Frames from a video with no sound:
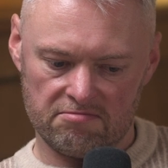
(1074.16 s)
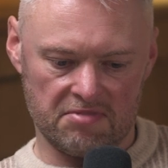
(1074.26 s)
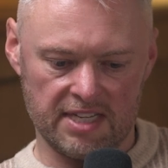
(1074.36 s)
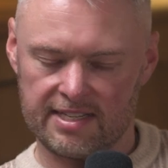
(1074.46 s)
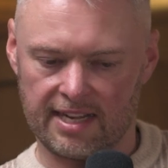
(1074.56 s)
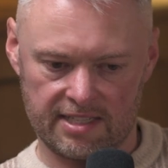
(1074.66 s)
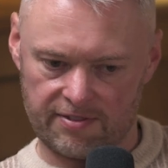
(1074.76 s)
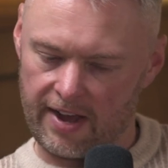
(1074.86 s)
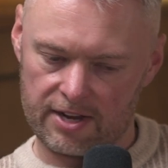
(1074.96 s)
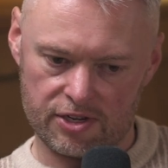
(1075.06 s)

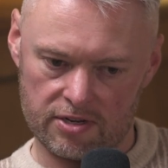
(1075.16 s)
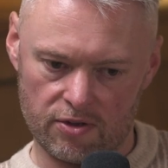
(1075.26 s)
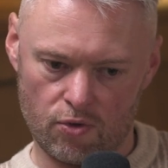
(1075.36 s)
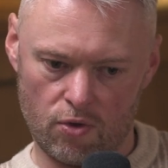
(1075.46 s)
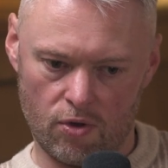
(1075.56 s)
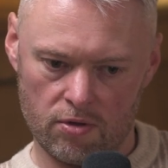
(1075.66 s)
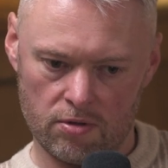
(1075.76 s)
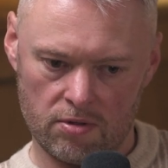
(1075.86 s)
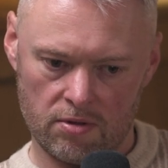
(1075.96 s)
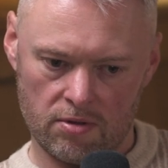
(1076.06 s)
dissatisfaction or
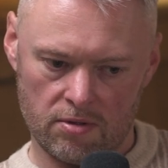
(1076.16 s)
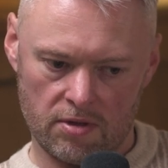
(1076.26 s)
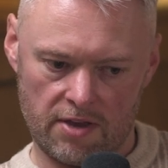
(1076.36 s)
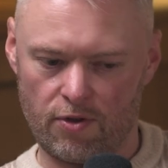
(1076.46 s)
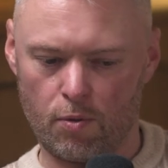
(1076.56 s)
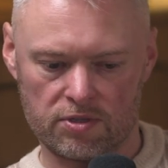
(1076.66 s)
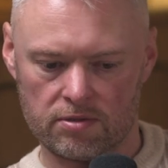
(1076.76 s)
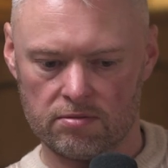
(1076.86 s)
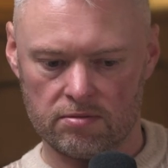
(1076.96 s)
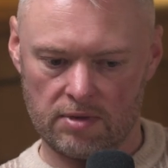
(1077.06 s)
if I
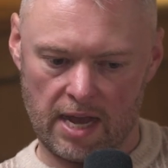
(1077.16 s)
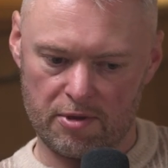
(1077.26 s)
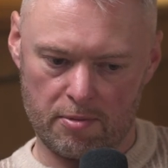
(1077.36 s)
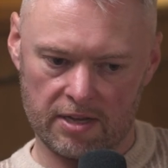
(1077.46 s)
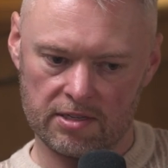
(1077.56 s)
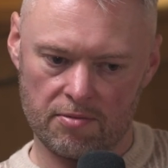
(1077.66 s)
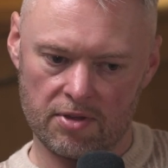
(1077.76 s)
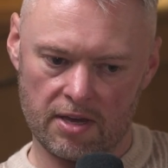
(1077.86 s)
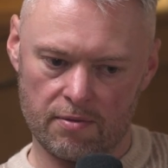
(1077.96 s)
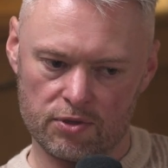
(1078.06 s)
wasn't happy about
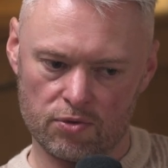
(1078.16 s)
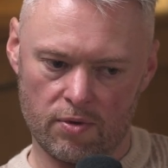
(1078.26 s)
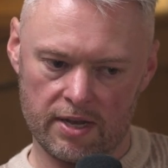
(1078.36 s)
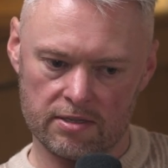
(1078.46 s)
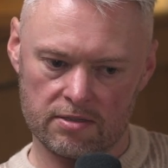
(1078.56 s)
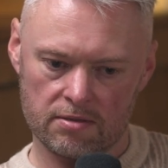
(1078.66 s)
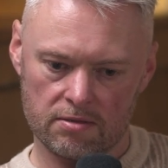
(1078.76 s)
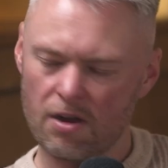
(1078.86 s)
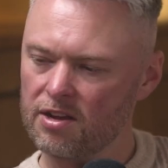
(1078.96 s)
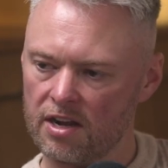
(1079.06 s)
something, it was always,
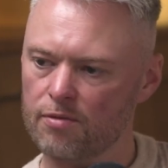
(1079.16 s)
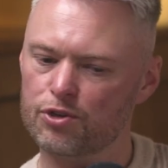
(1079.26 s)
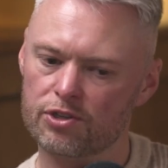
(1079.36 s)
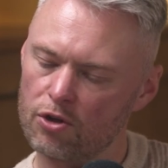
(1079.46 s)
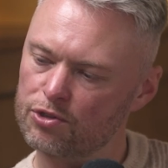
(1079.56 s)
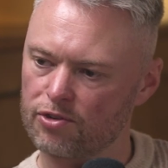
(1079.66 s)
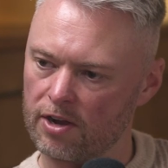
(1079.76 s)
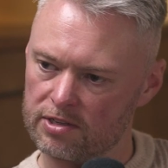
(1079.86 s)
we'll just concentrate on the